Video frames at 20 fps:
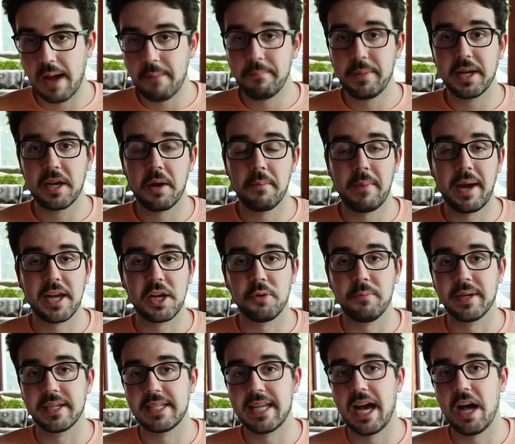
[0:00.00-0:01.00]
I'm big on Michael
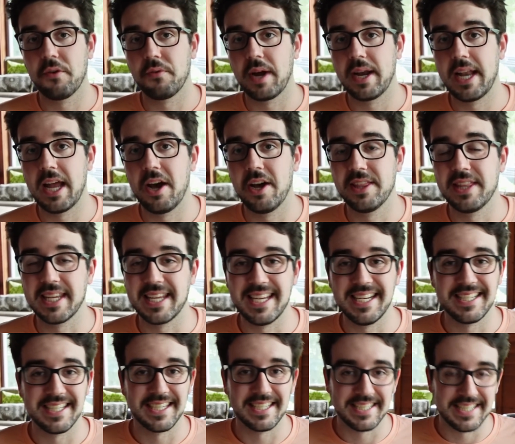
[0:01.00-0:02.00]
McDowell right now. I think
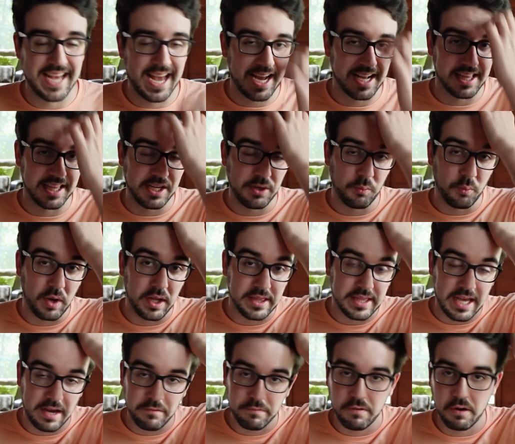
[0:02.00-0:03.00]
he's exactly what
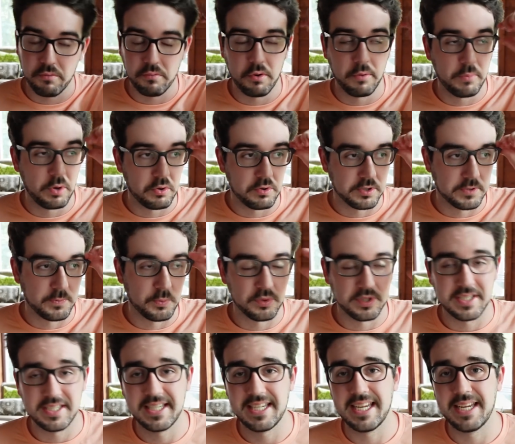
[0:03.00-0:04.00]
that Front Row
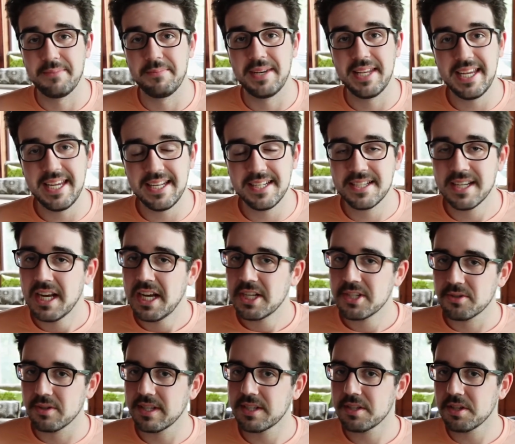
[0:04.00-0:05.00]
Motorsports team needs.
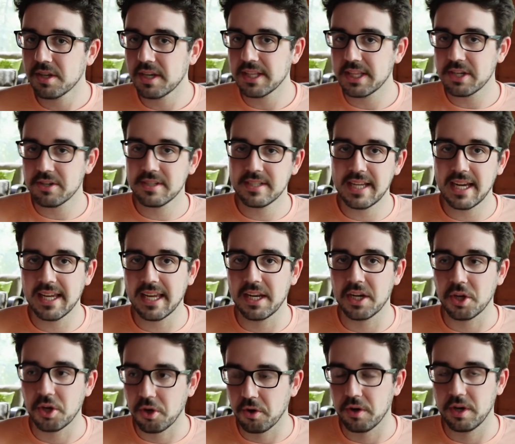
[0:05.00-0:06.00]
So let's look at their
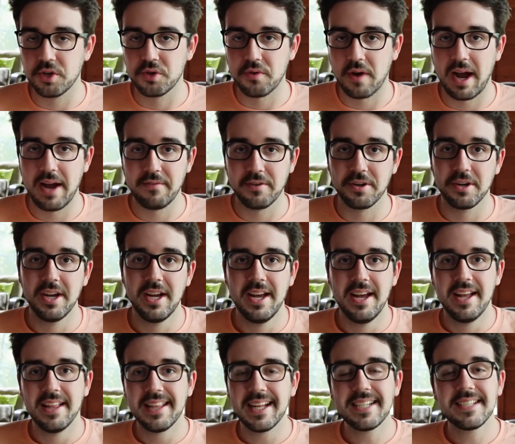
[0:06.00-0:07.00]
second current driver.
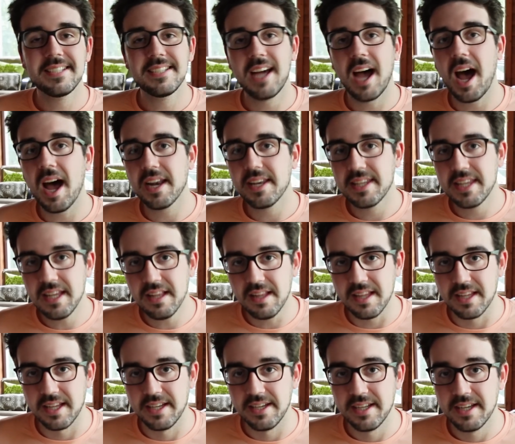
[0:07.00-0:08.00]
That's Todd
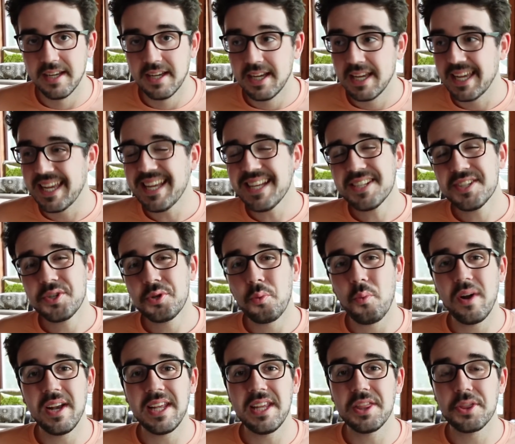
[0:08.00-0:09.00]
Gilliland. He's
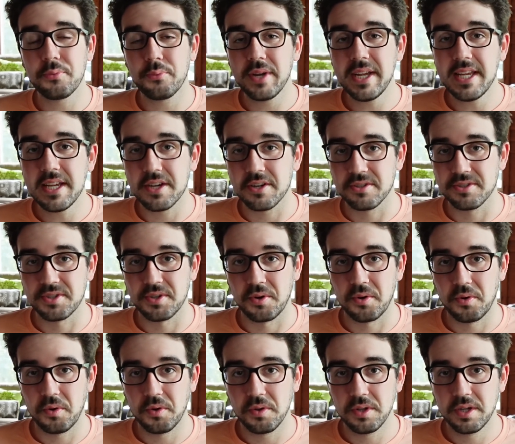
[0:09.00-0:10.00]
23 years
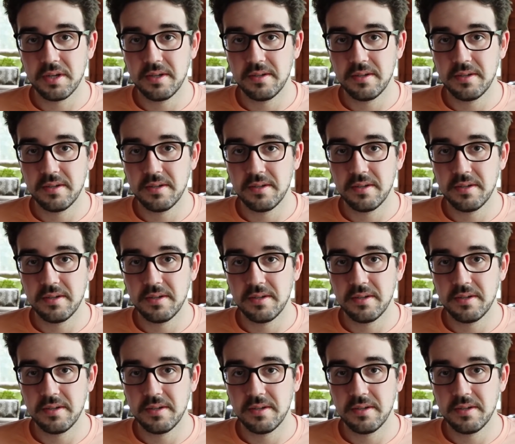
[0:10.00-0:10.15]
old.